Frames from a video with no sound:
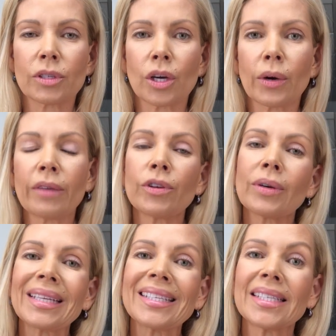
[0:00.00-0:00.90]
So if you
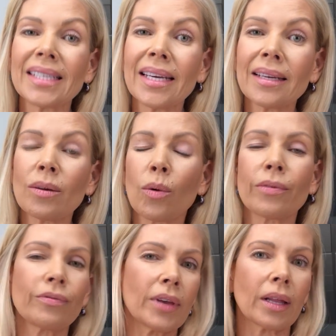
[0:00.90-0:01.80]
can see it or
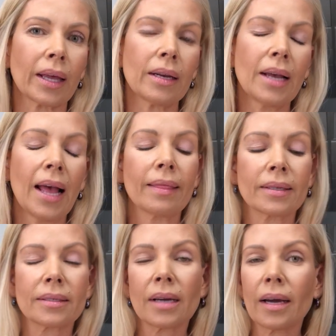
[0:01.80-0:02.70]
feel it, the
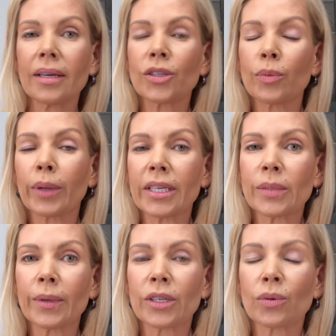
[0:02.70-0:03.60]
size or
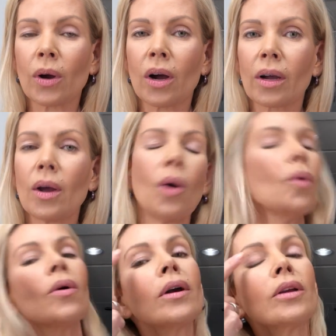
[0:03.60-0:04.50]
placement is wrong,
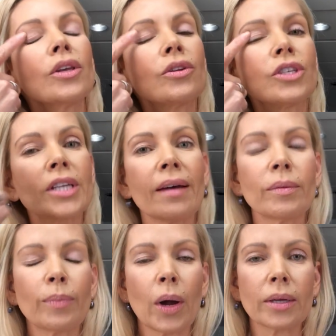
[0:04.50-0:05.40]
or you just
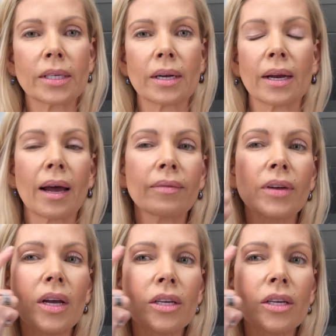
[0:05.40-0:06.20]
haven't bonded it enough.